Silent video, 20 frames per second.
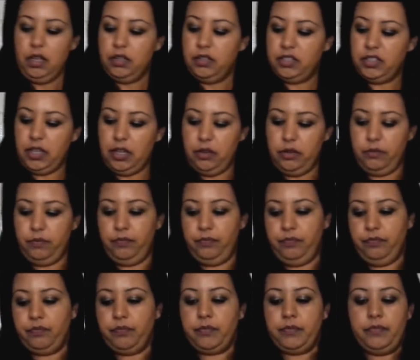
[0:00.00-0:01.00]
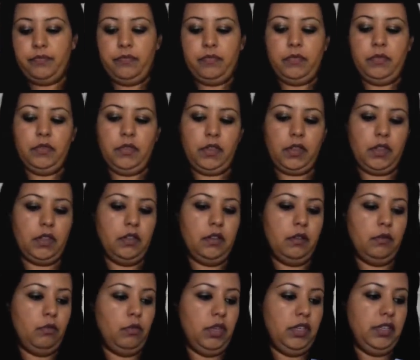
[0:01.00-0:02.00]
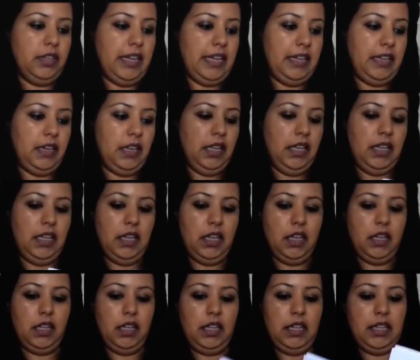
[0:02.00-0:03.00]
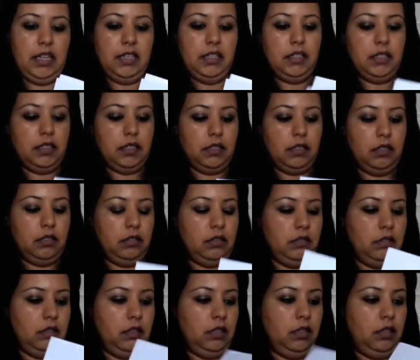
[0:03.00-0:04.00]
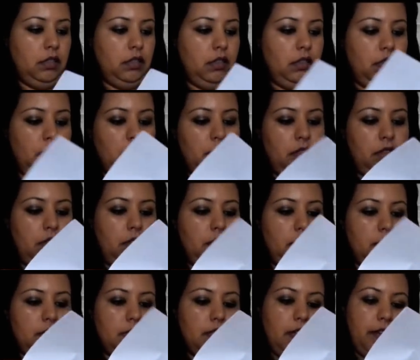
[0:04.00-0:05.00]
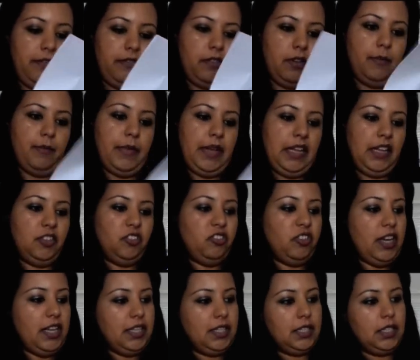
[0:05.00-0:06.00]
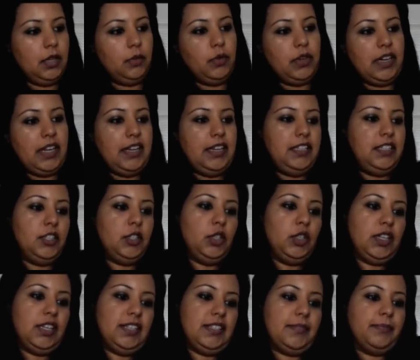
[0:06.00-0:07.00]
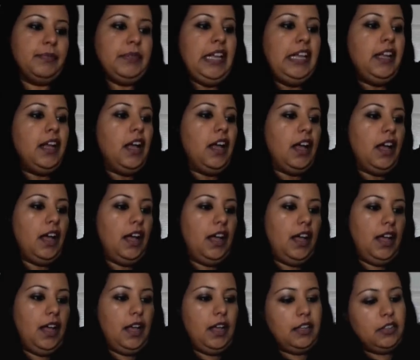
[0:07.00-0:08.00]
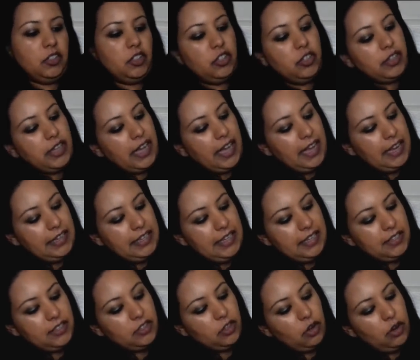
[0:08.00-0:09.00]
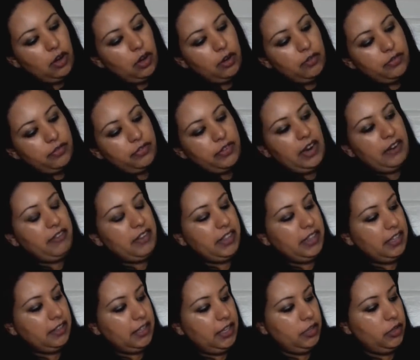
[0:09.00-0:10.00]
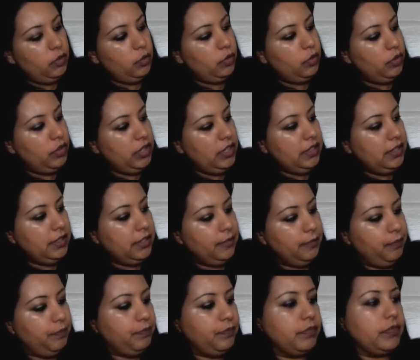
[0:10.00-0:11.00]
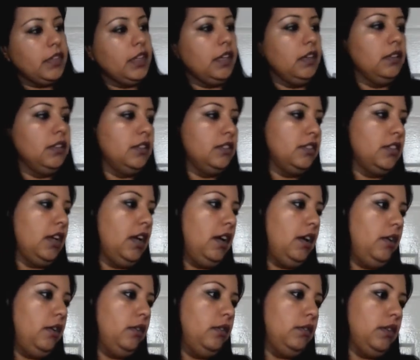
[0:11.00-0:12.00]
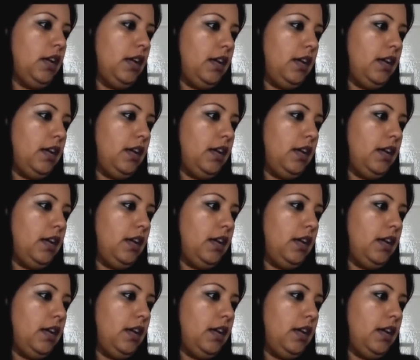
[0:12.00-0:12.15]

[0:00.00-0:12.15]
So what you get in here is, let's cover up my address, don't want any stalkers. You get a list of everything that you ordered. So